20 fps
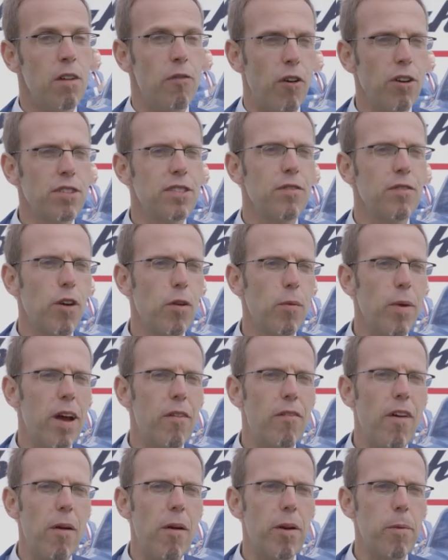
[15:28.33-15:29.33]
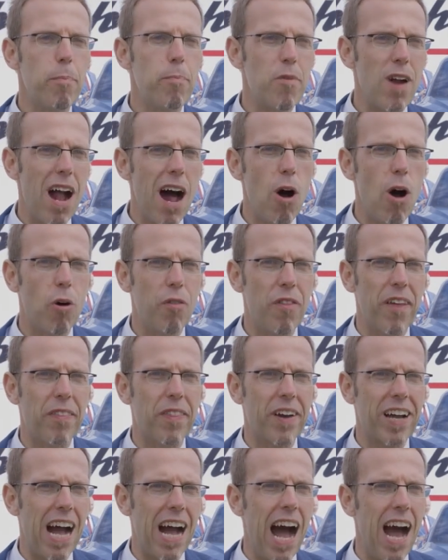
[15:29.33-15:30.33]
First of all, we are very proud that
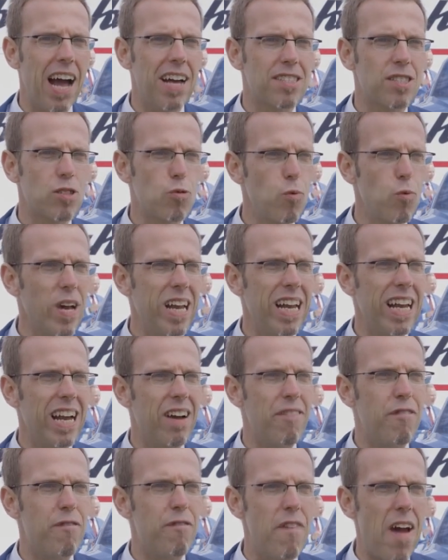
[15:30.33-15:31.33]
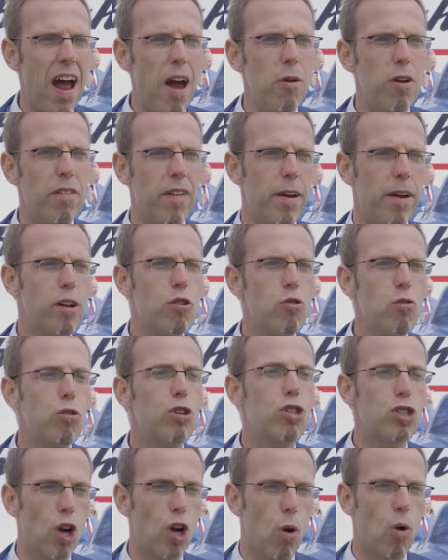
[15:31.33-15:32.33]
the car is really a very, very
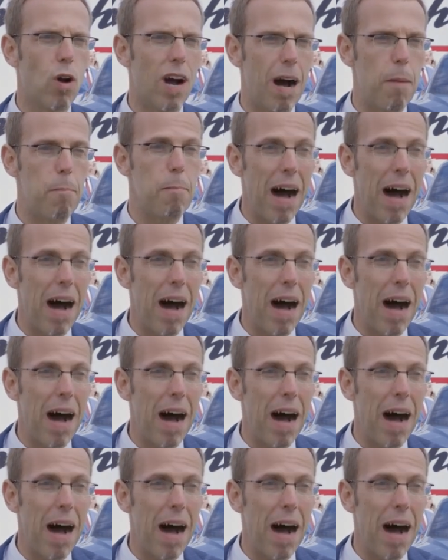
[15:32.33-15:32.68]
cool show car.